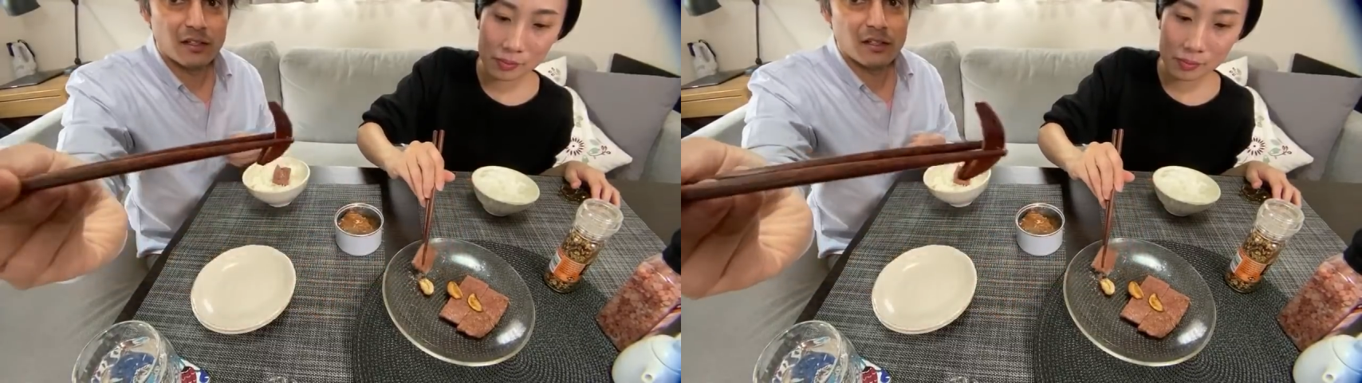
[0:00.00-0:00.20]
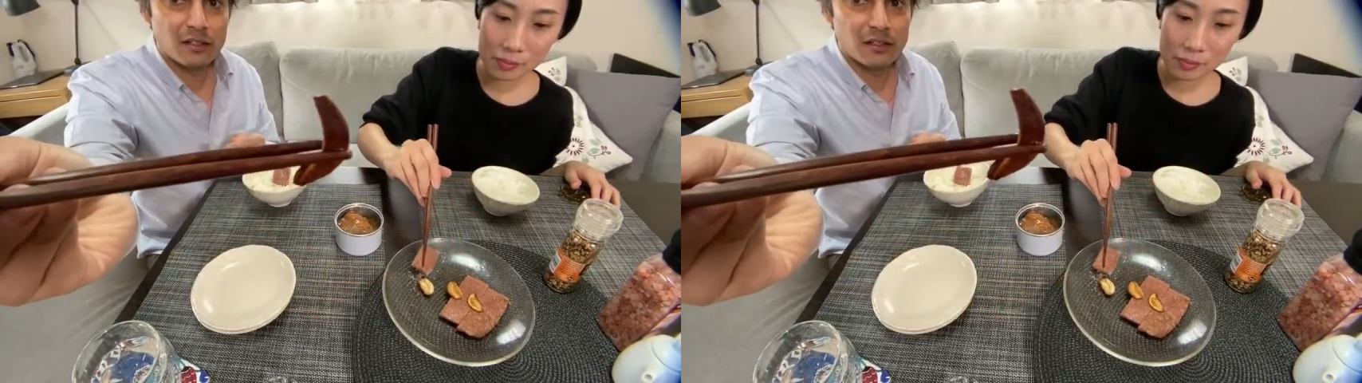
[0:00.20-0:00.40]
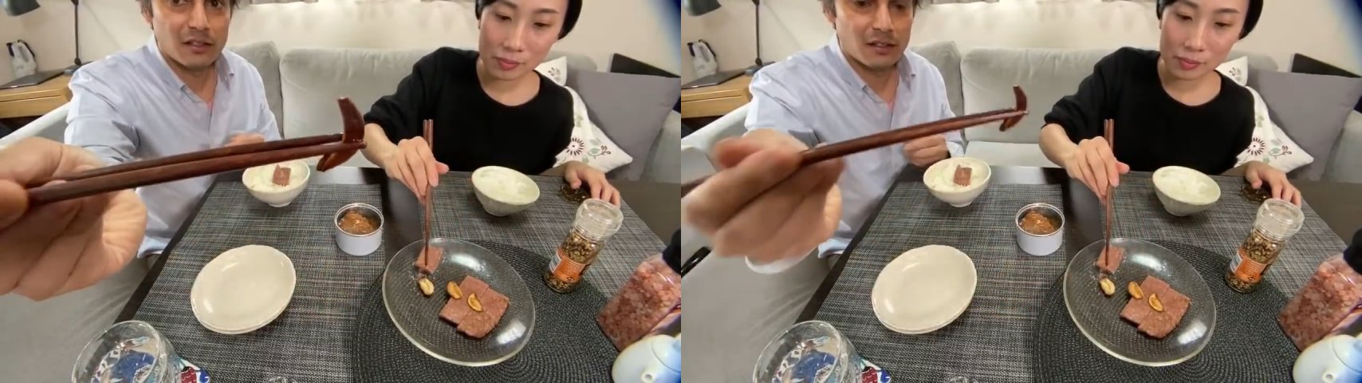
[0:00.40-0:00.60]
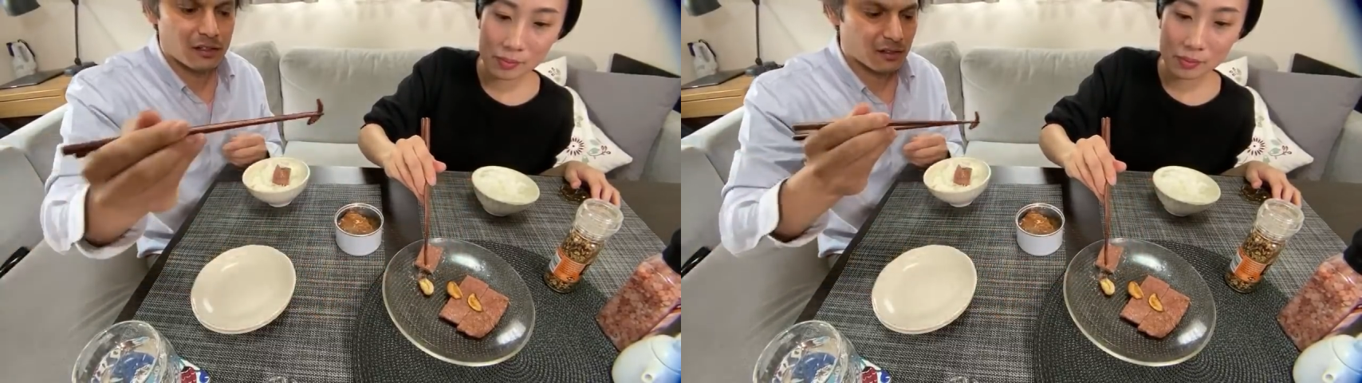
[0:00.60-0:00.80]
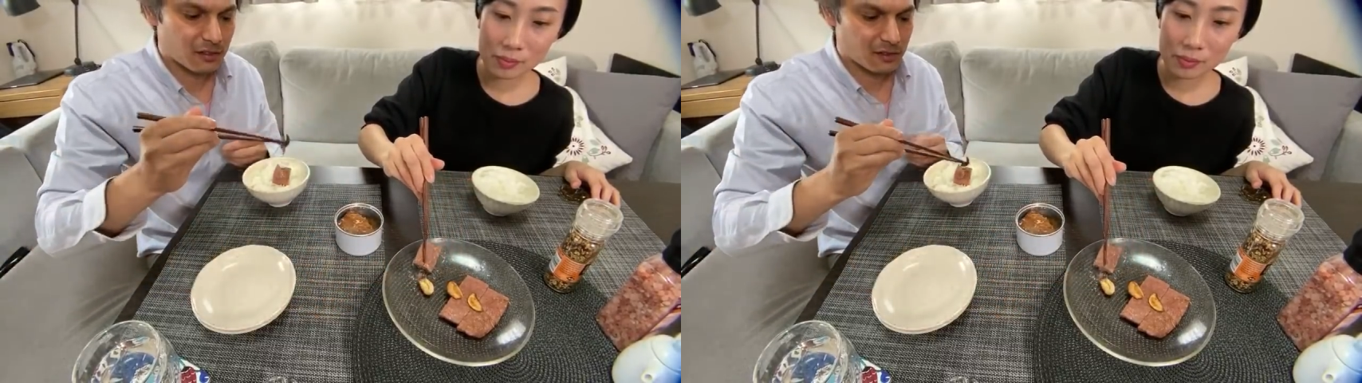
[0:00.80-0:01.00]

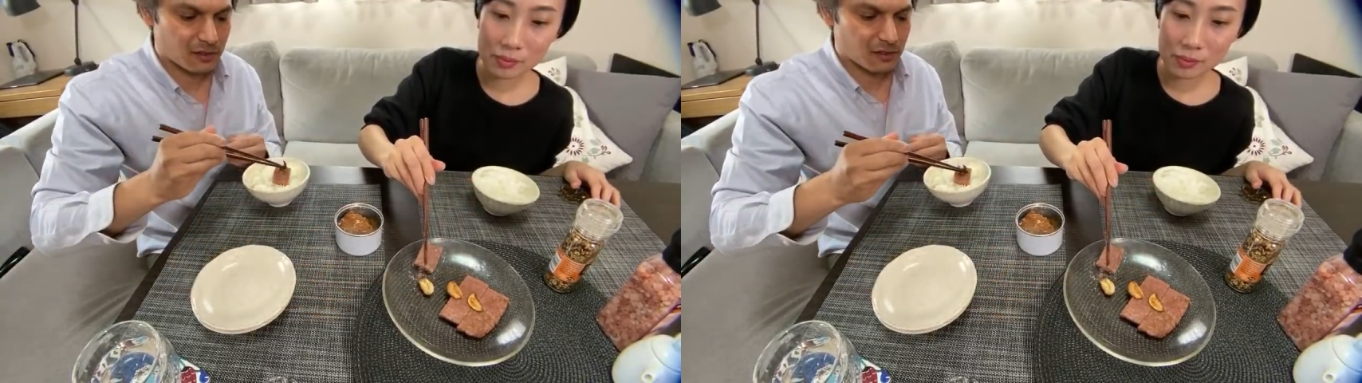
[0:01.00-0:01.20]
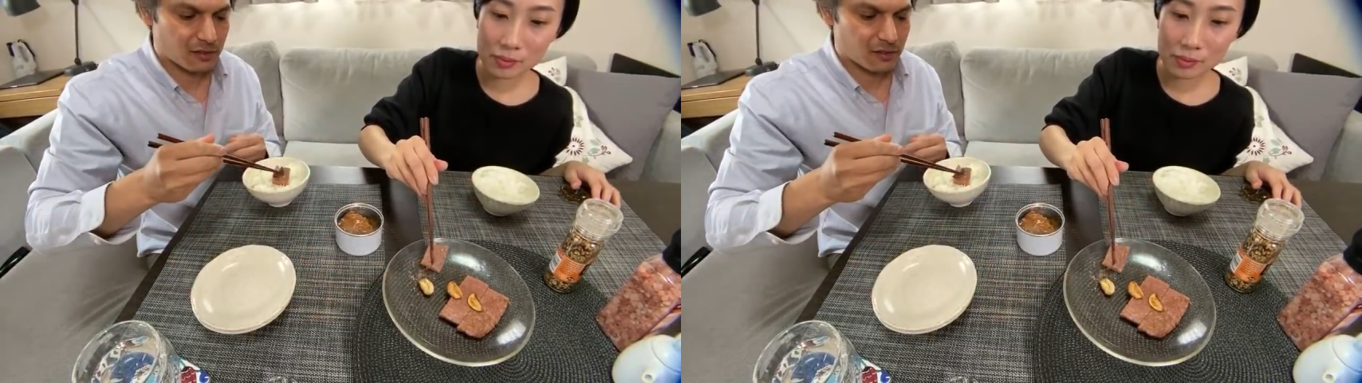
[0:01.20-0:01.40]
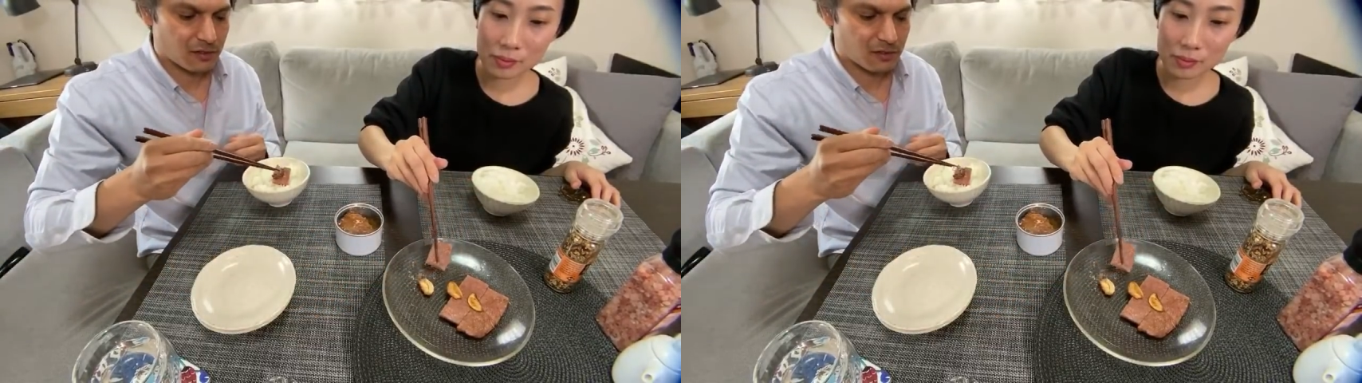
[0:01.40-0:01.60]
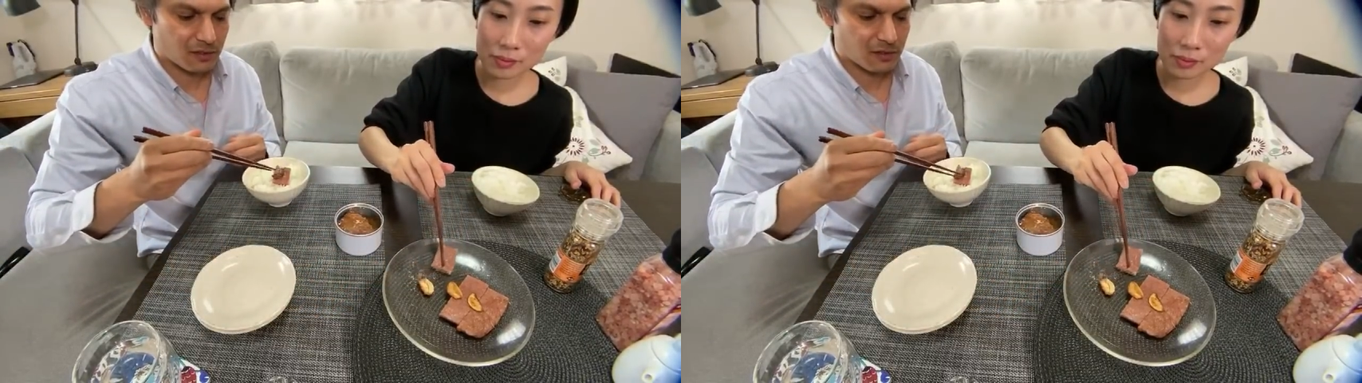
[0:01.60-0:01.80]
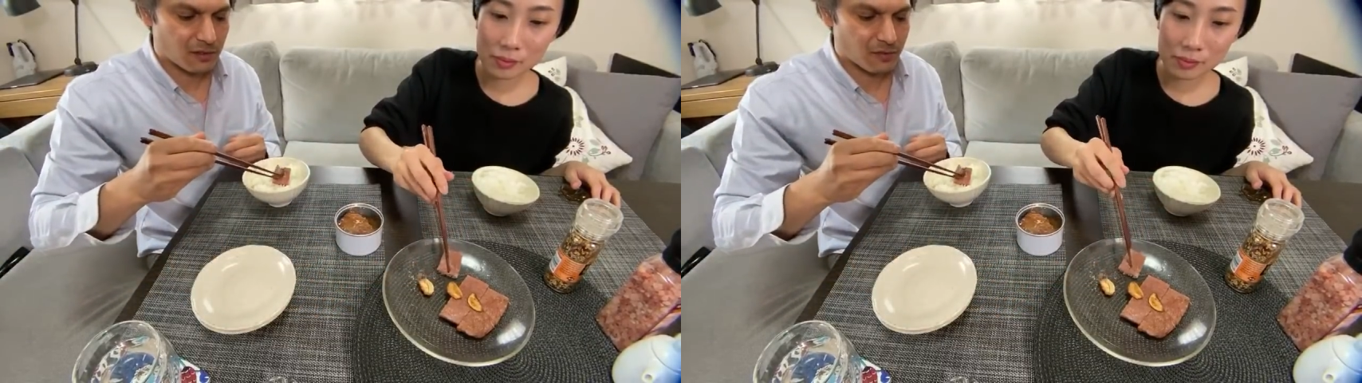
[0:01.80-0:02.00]

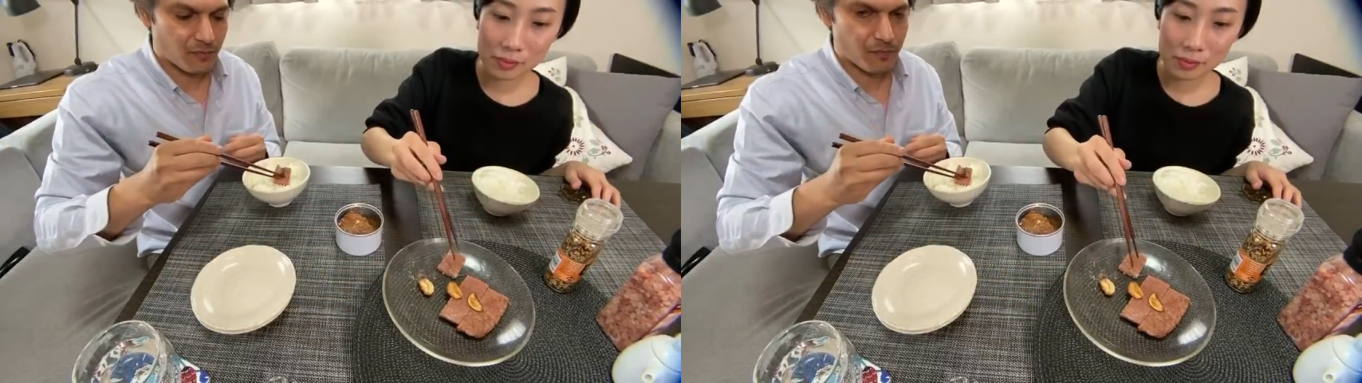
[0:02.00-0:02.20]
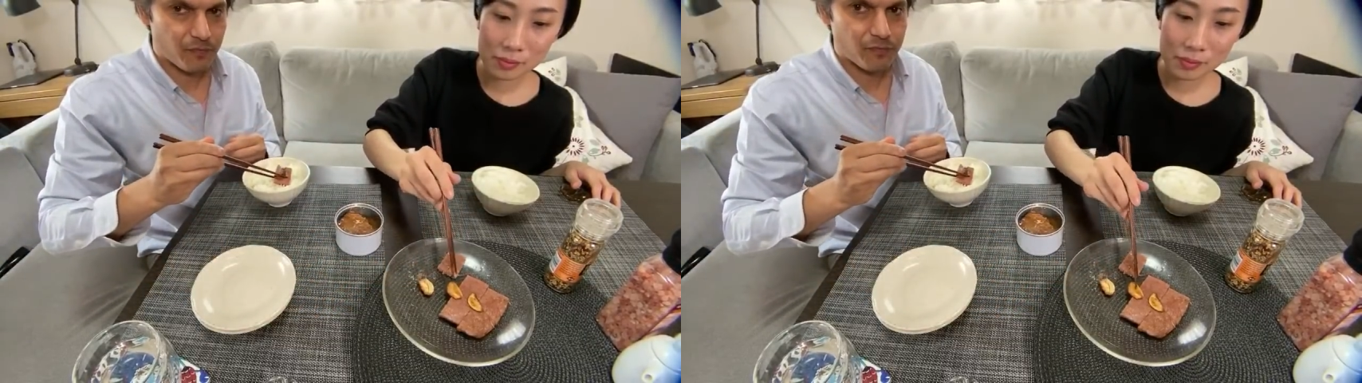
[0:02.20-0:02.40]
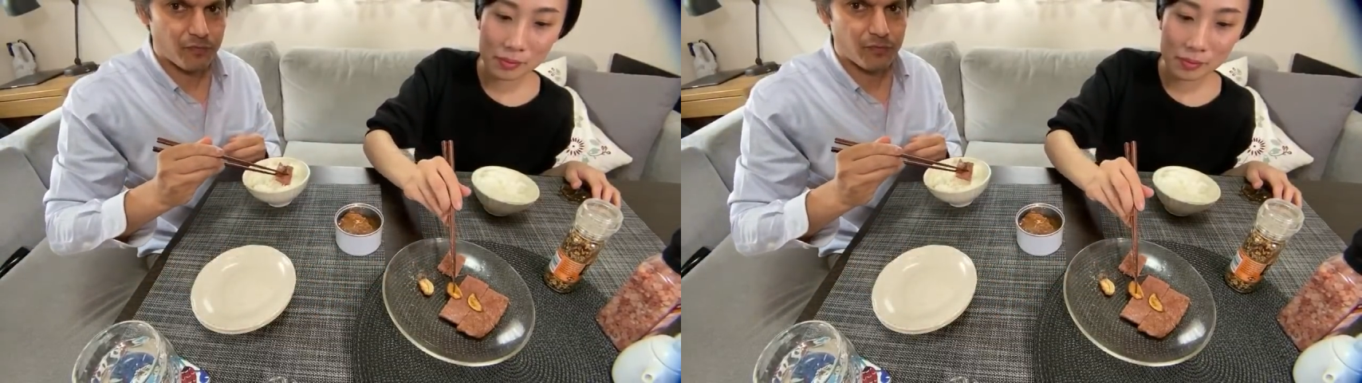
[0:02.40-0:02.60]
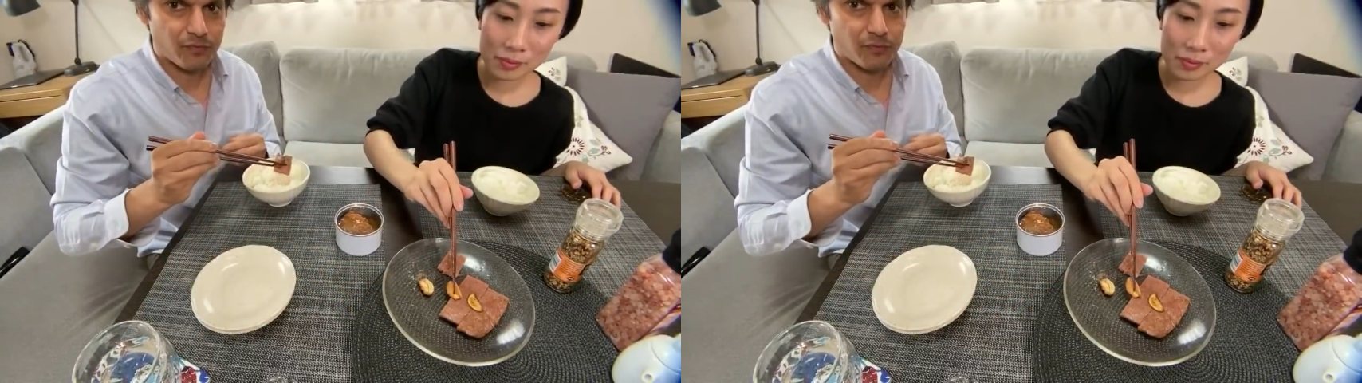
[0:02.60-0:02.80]
Nobody speaks.